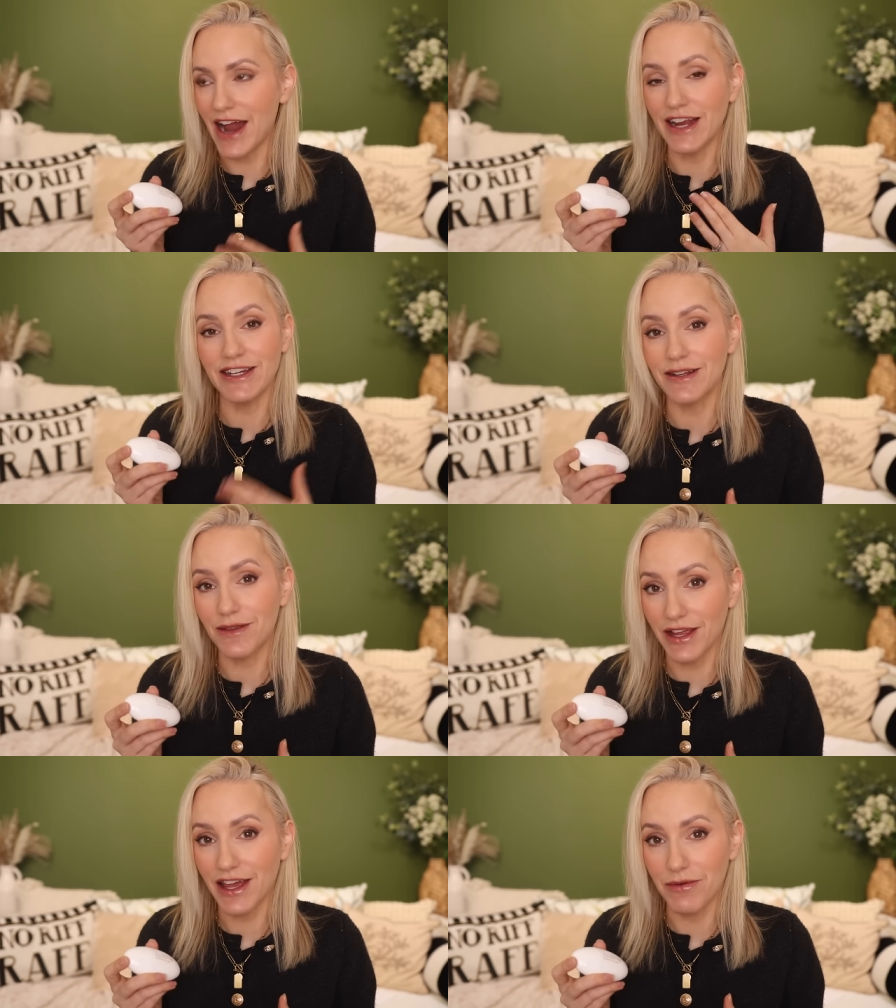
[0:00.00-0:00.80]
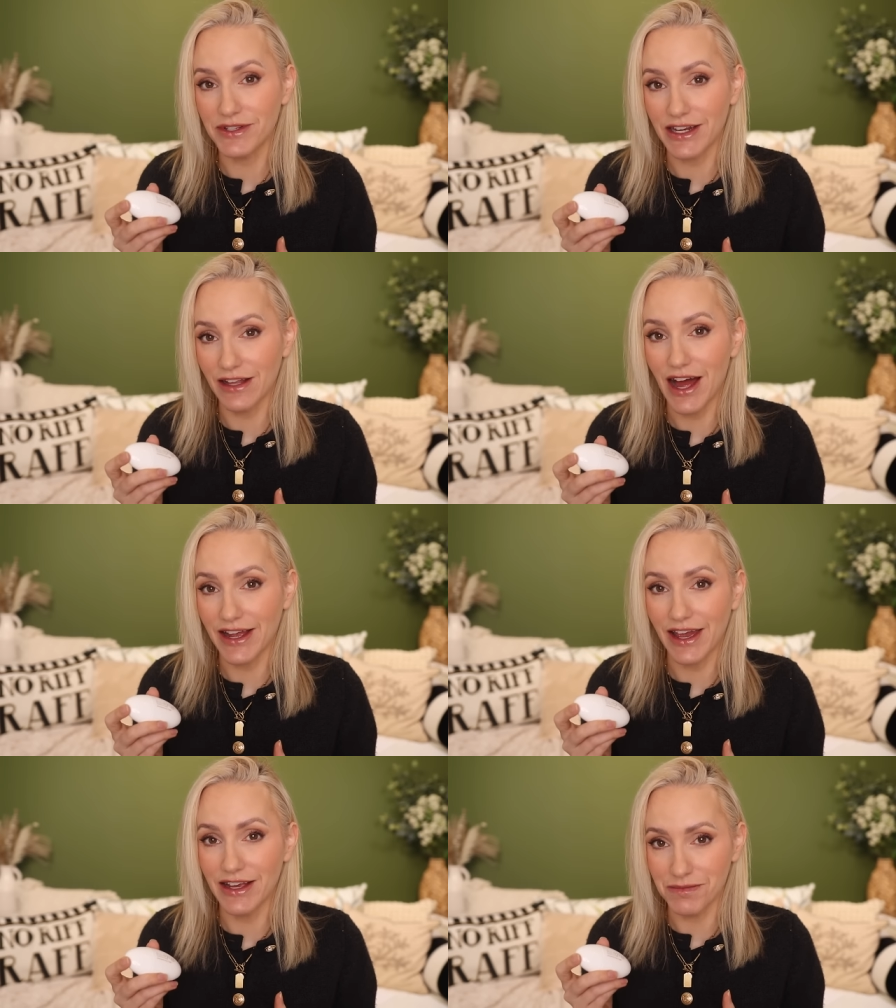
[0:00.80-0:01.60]
and I didn't think I was going to
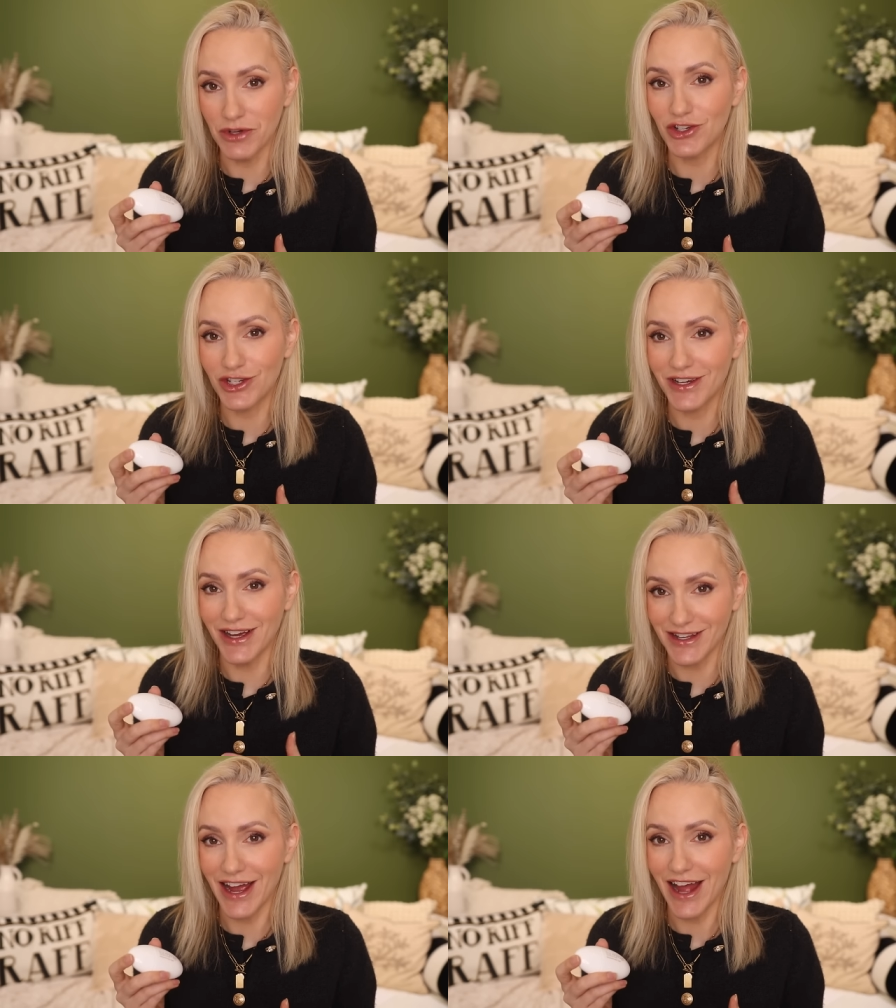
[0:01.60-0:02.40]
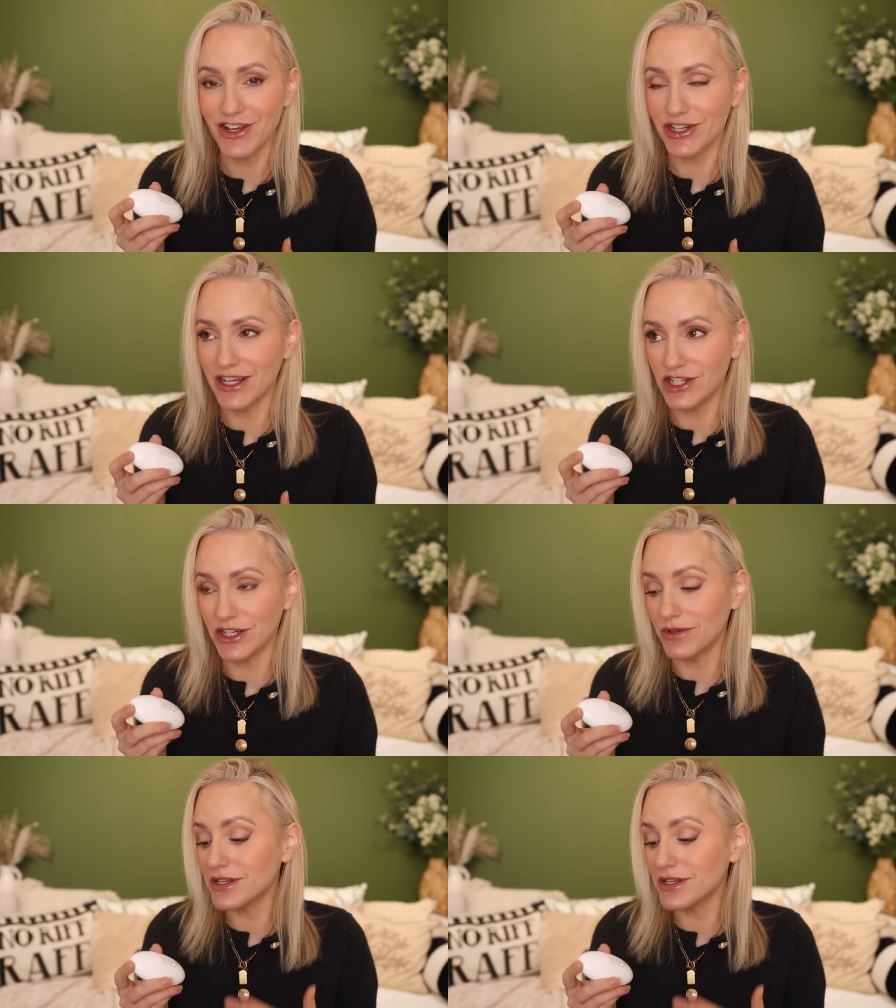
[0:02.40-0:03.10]
like it as much as I actually do.